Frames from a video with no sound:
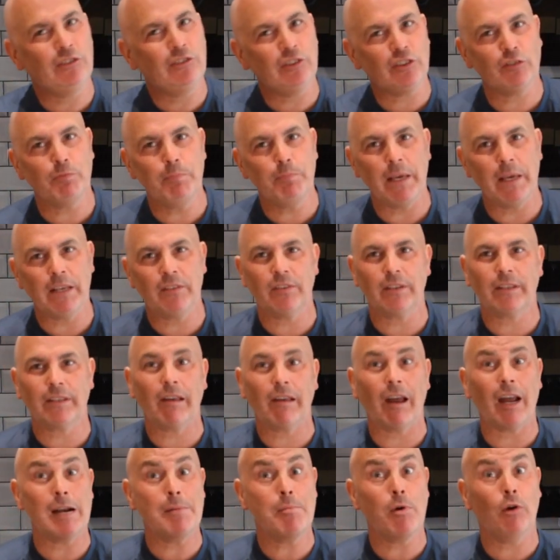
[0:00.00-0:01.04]
just makes the
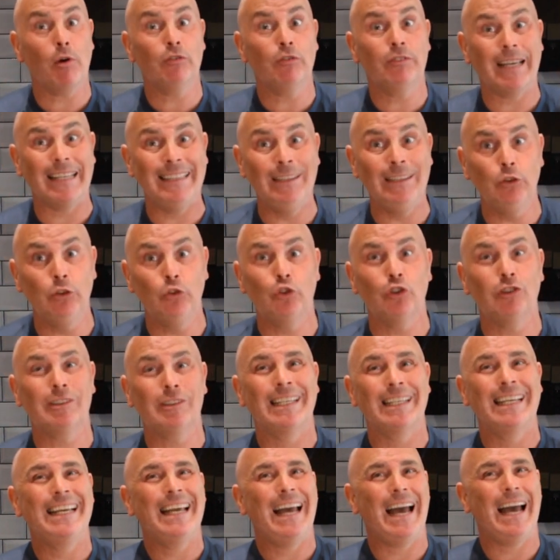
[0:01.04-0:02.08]
caramel diluted
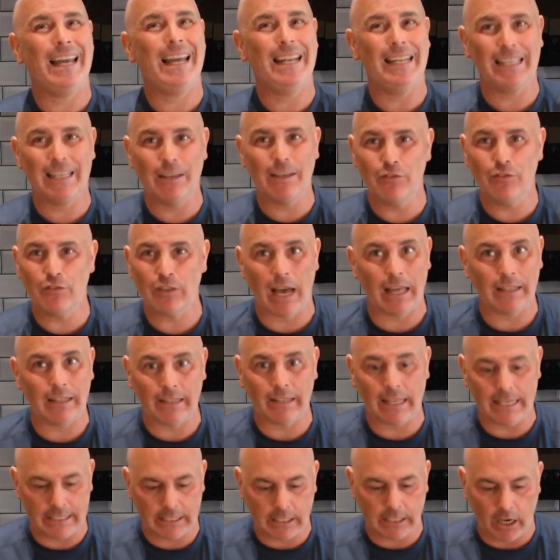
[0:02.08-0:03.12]
and it gives it a
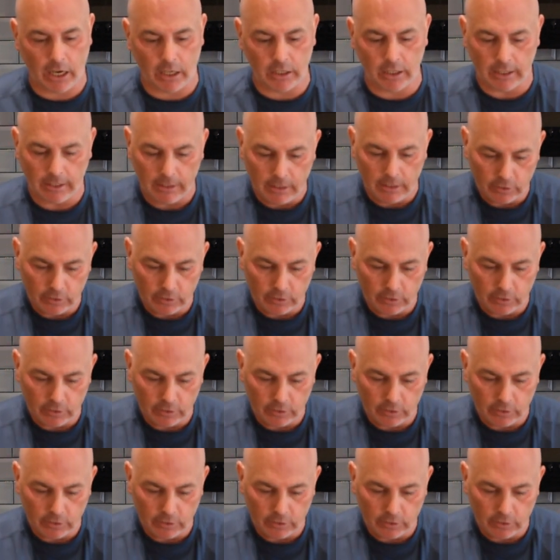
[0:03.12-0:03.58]
light color.